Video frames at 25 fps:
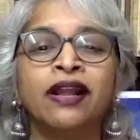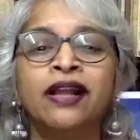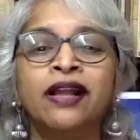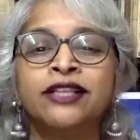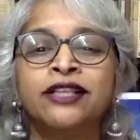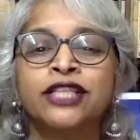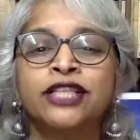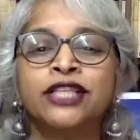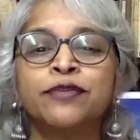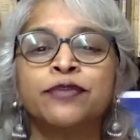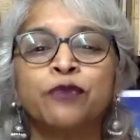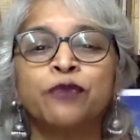
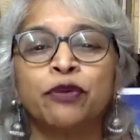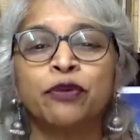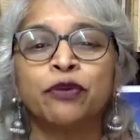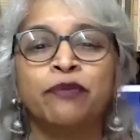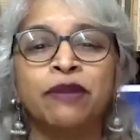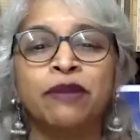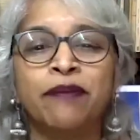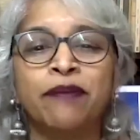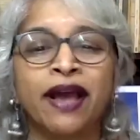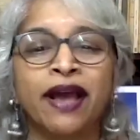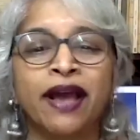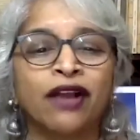Just put me
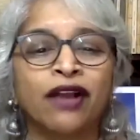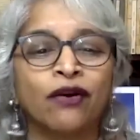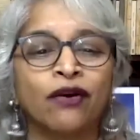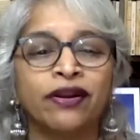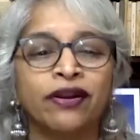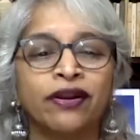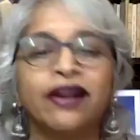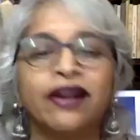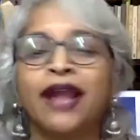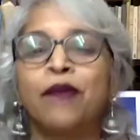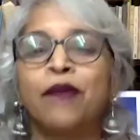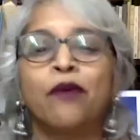back on it.
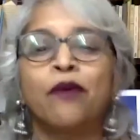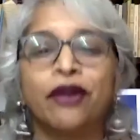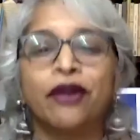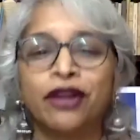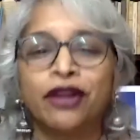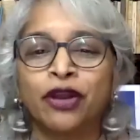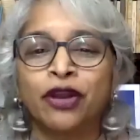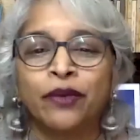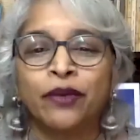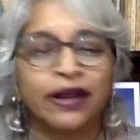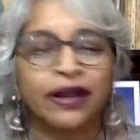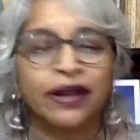I want to
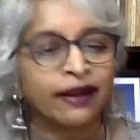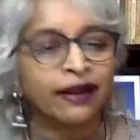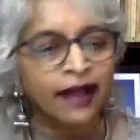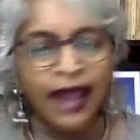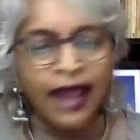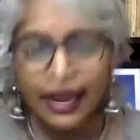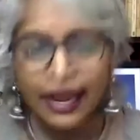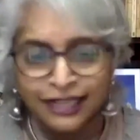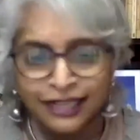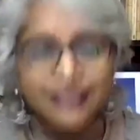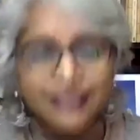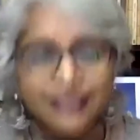quit. And
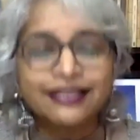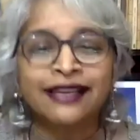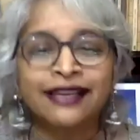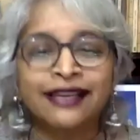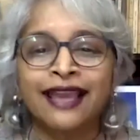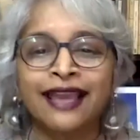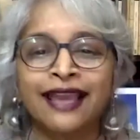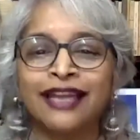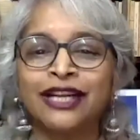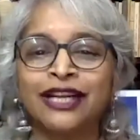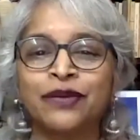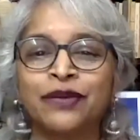she's
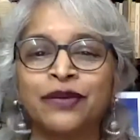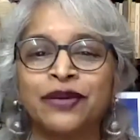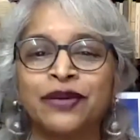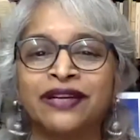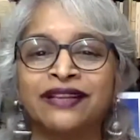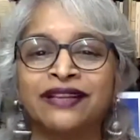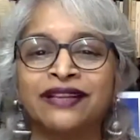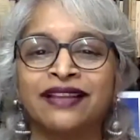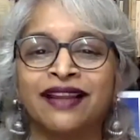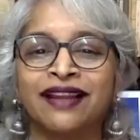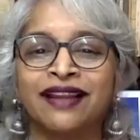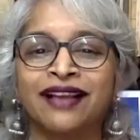again quit in the
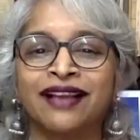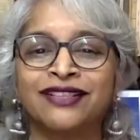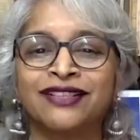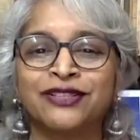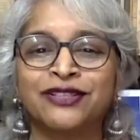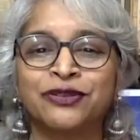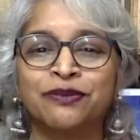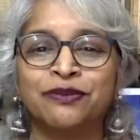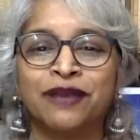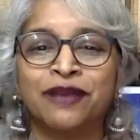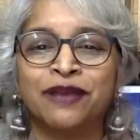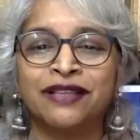last 2
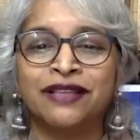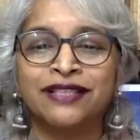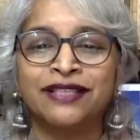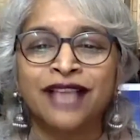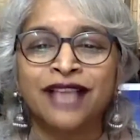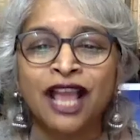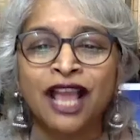months.